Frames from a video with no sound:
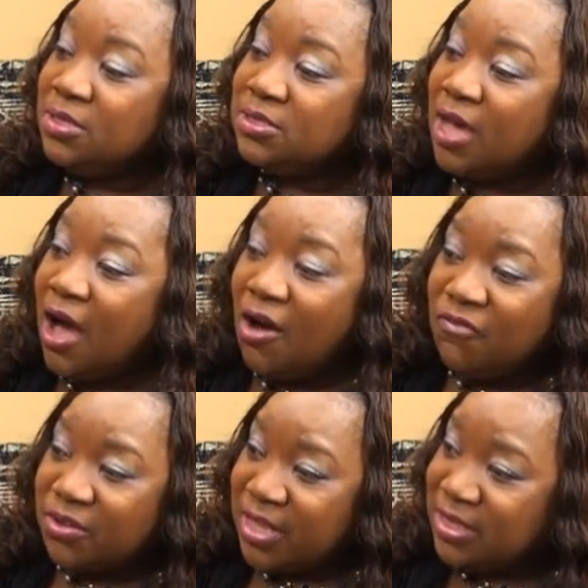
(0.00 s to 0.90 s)
to
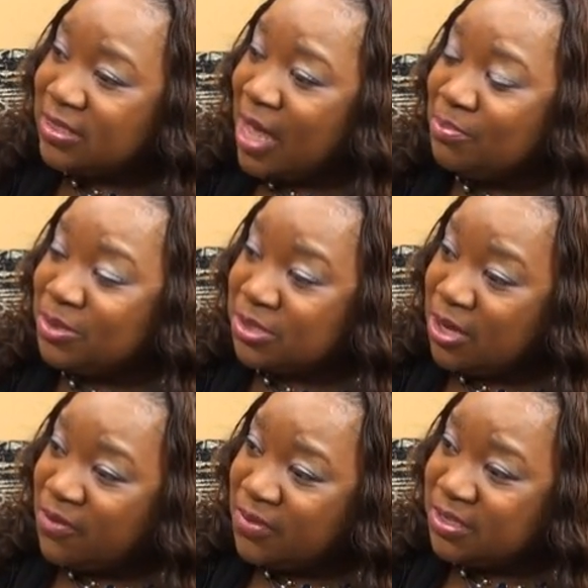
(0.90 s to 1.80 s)
offer that type of
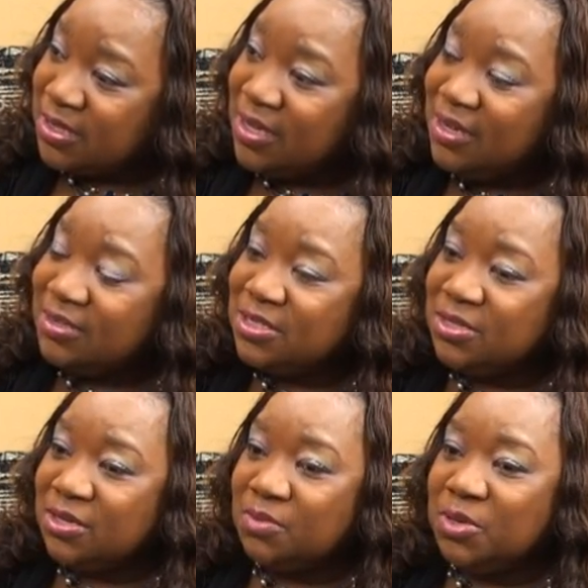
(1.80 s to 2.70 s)
service to the
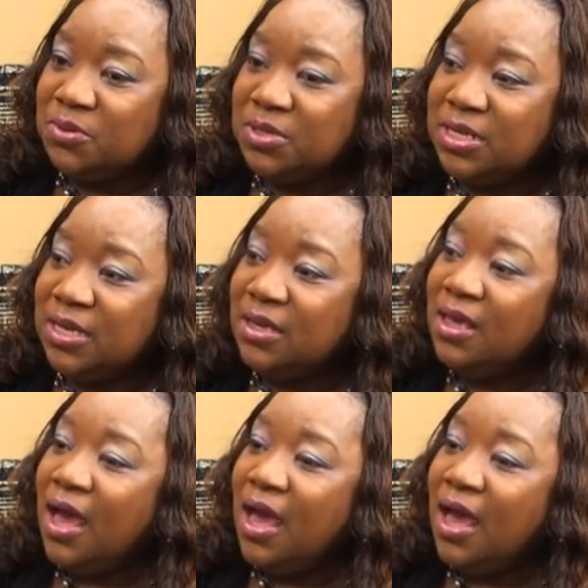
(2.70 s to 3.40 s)
community.